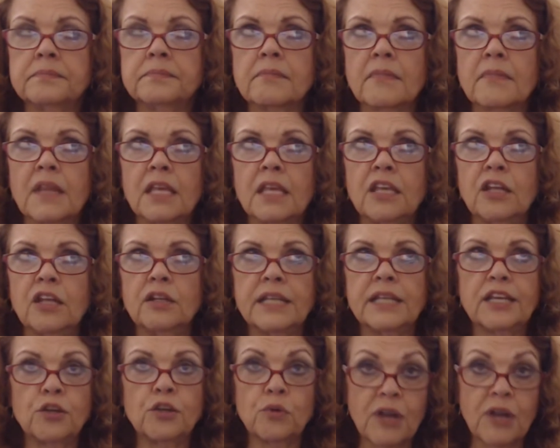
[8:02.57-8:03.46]
you know that
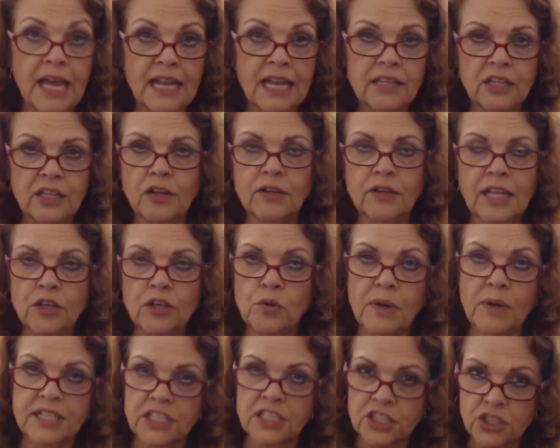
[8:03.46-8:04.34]
you were at you know that you
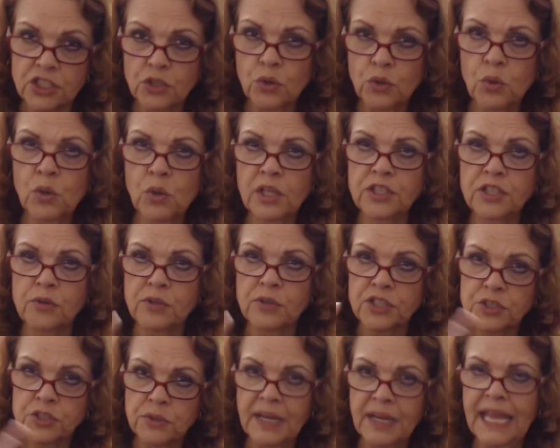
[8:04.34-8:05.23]
went to school, you were
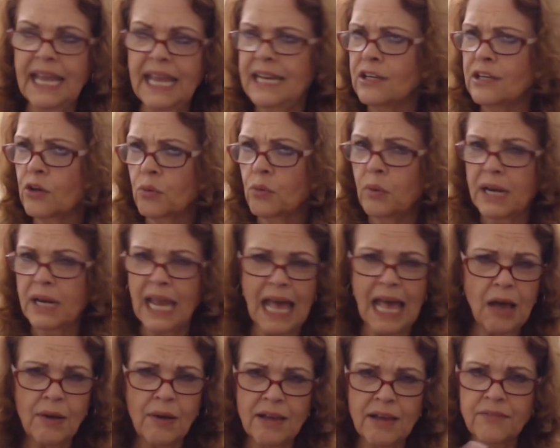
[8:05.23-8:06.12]
trained or what
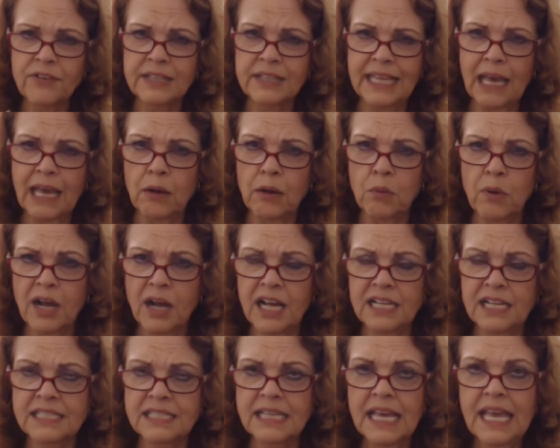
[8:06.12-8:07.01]
however that
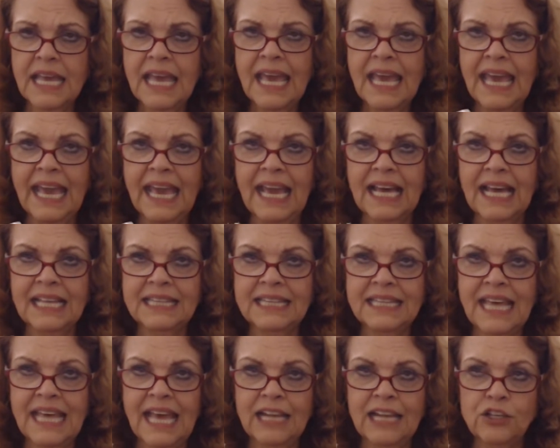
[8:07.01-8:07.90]
was and
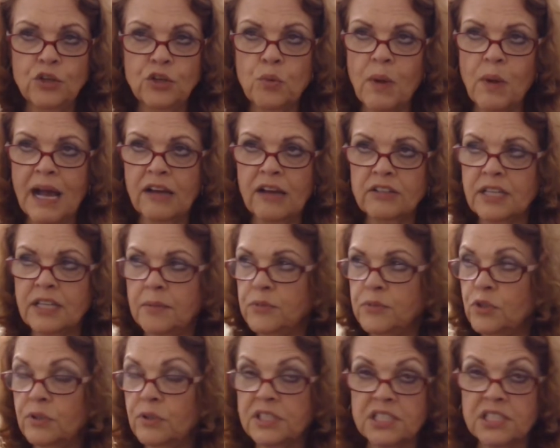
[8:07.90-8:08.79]
then you wound up
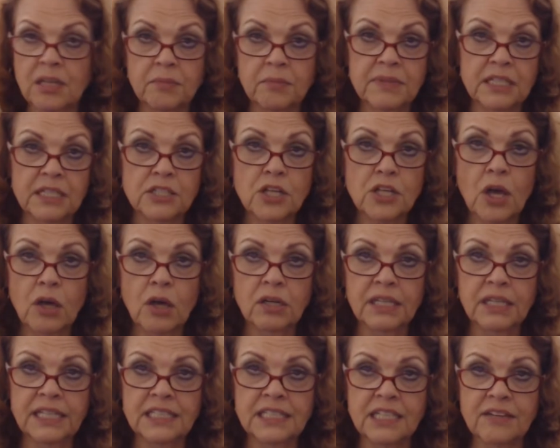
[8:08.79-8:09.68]
doing something
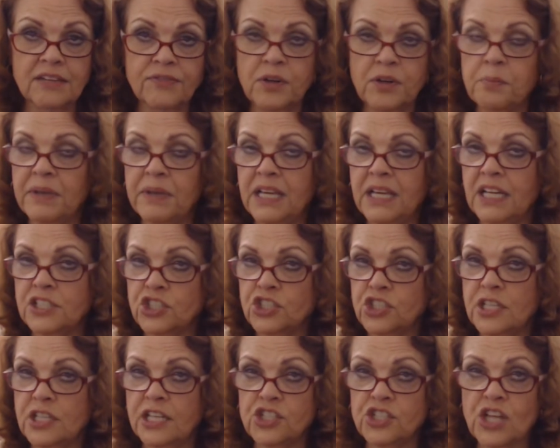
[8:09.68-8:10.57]
totally different because
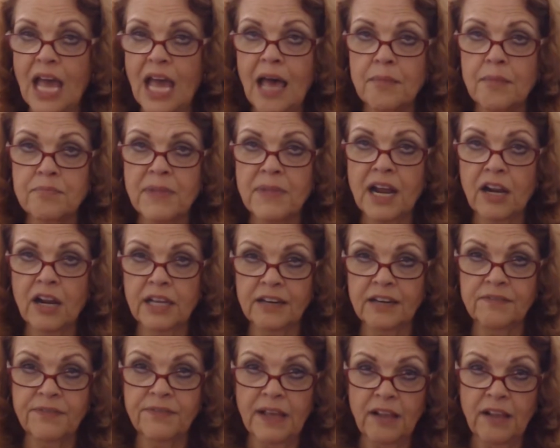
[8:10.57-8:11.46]
the job market
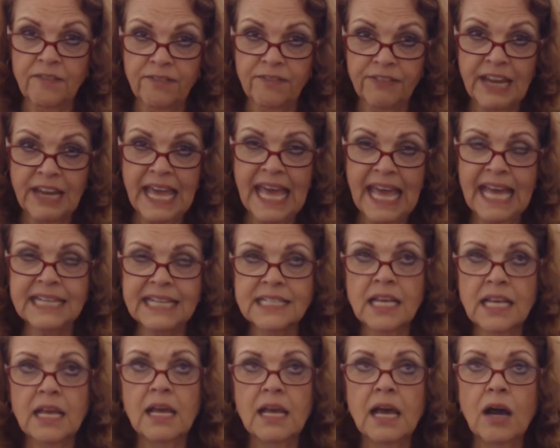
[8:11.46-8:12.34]
fell flat
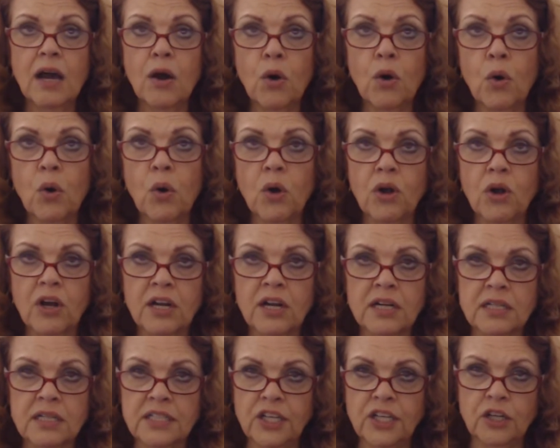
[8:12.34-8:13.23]
or
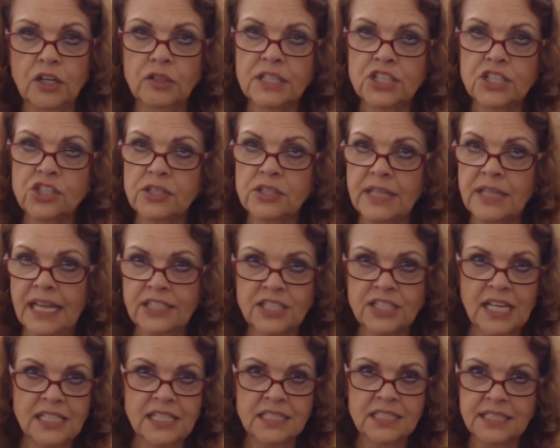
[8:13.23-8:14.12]
you know the, they
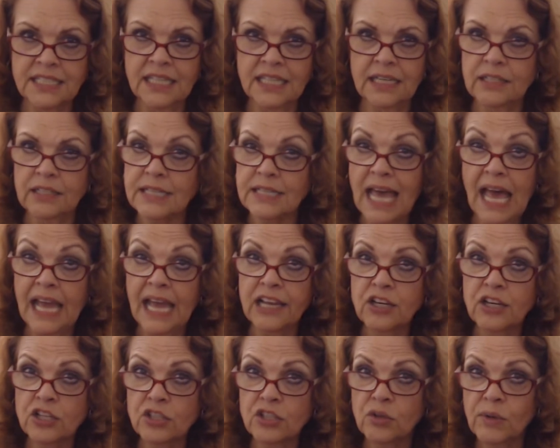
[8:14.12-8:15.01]
just didn't hire
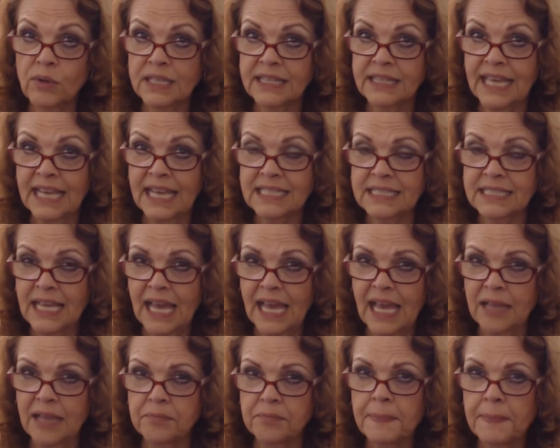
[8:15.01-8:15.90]
you at that
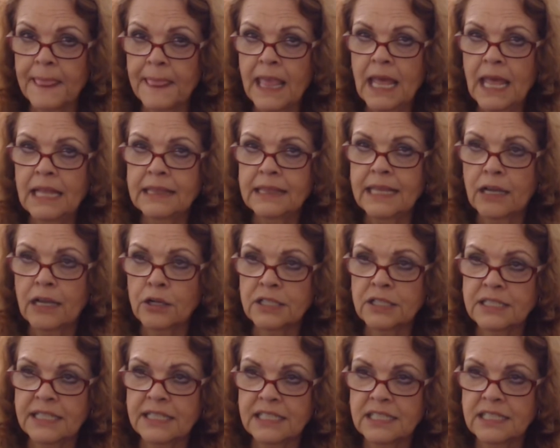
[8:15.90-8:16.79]
time there's
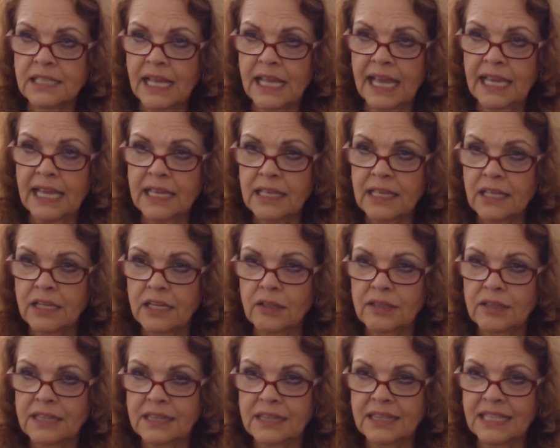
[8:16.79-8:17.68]
this like you know
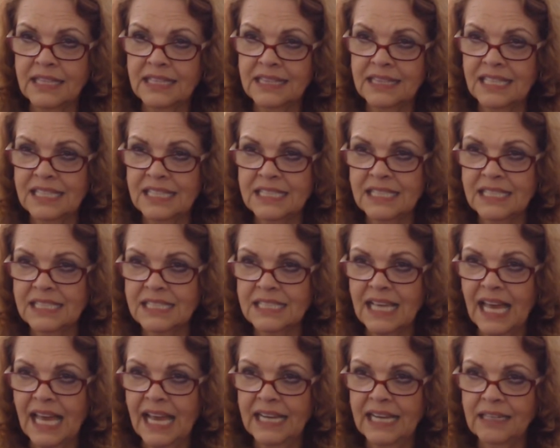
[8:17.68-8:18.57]
th this is
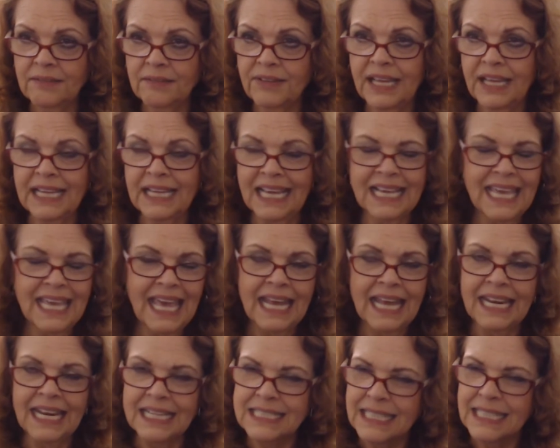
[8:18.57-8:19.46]
kind of like again
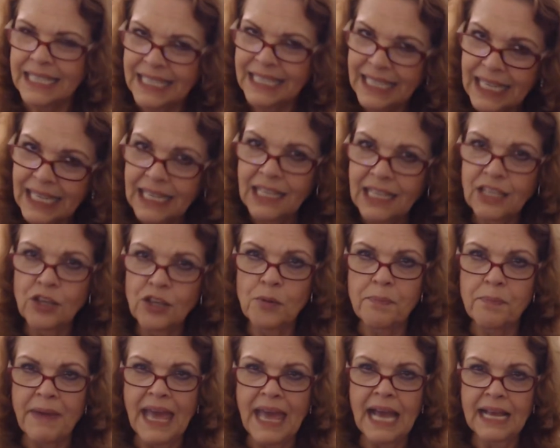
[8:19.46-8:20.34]
it's getting you
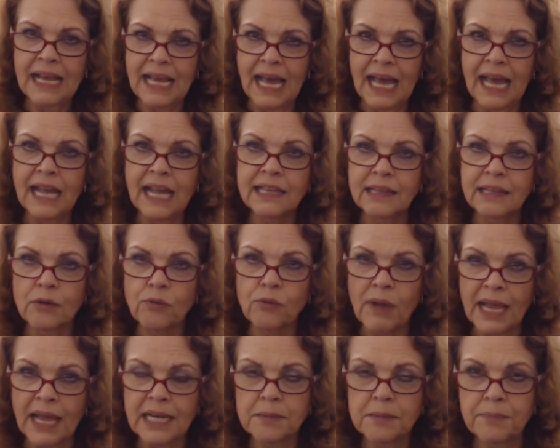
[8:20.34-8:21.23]
back on the
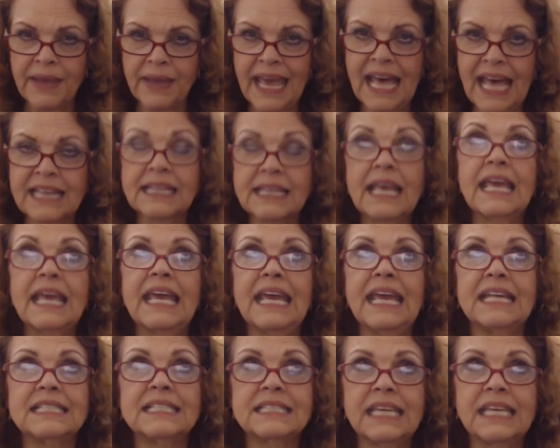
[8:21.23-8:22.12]
right path
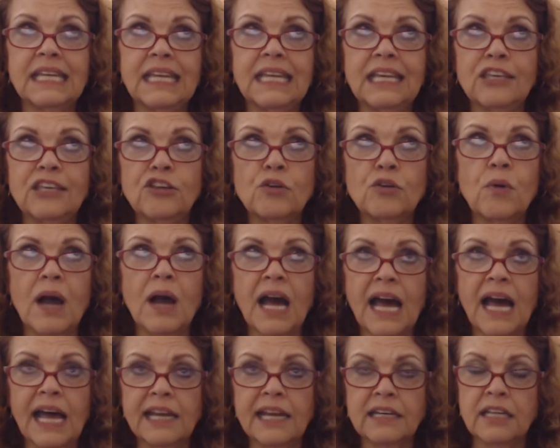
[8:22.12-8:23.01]
it's getting you
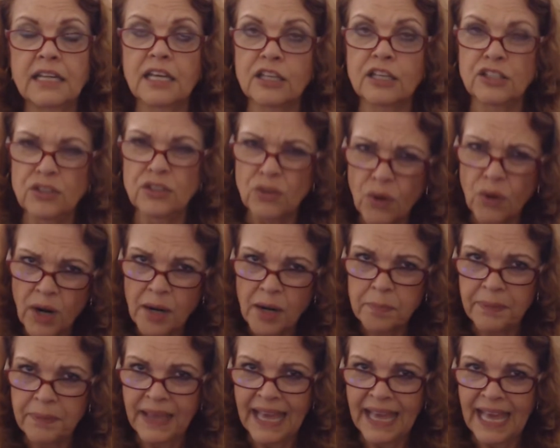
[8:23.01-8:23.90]
on your
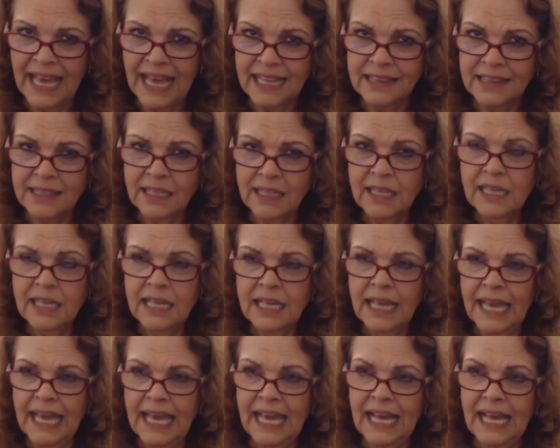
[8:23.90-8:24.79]
path
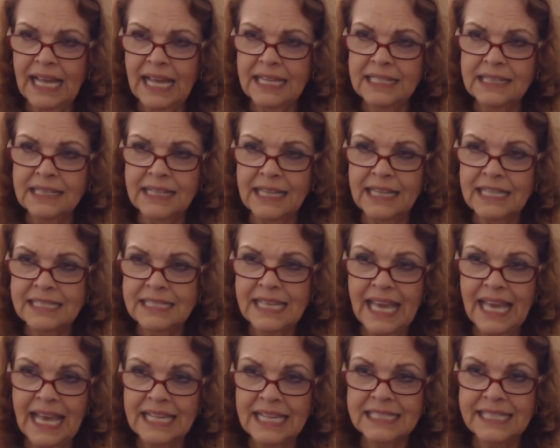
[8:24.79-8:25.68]
and this
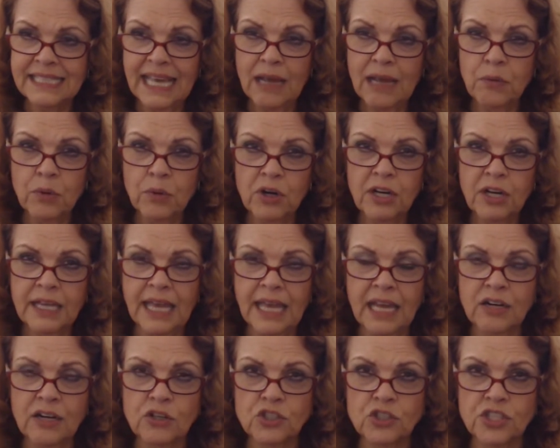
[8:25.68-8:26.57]
has that work
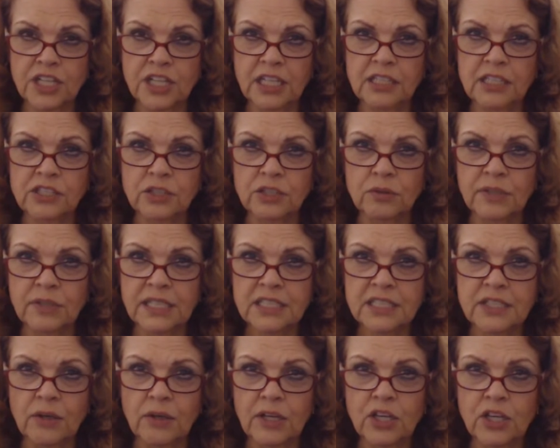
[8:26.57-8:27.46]
energy to it
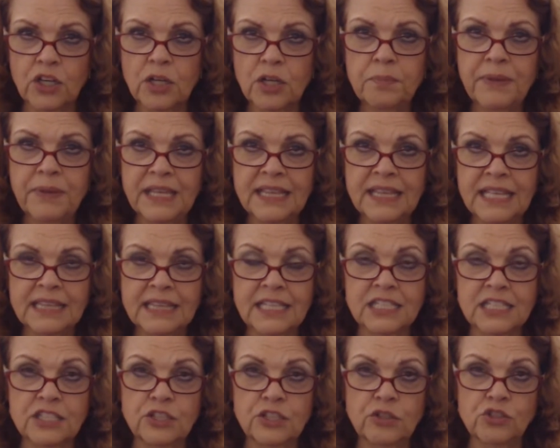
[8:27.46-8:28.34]
so it could be that
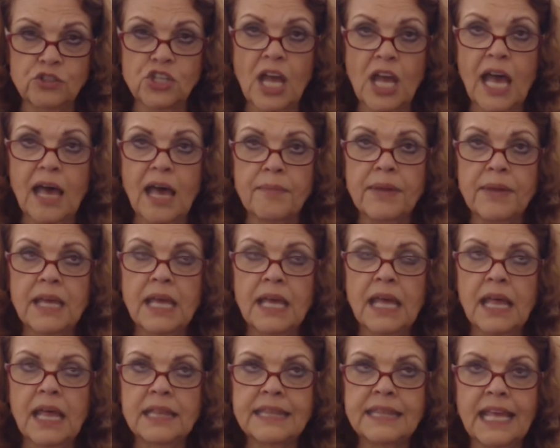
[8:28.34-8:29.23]
this new job
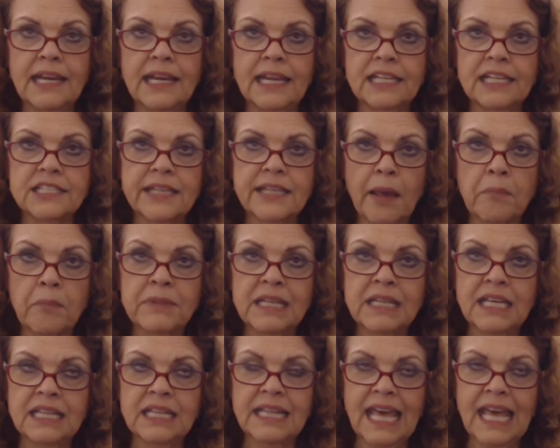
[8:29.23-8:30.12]
that is
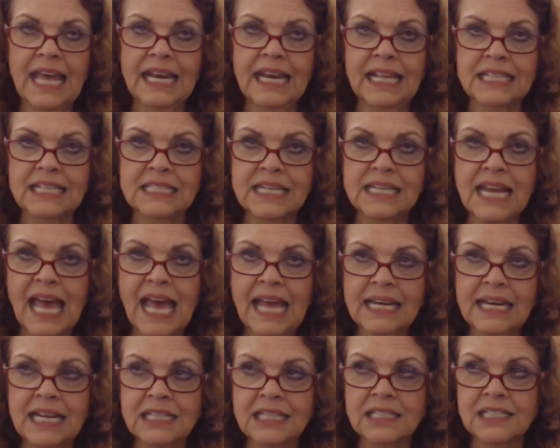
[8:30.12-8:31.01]
something that is not
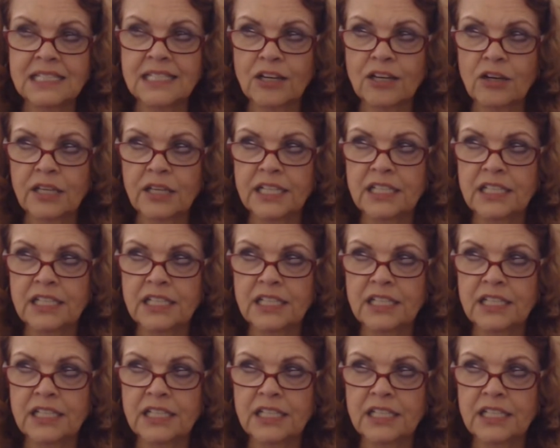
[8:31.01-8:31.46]
necessarily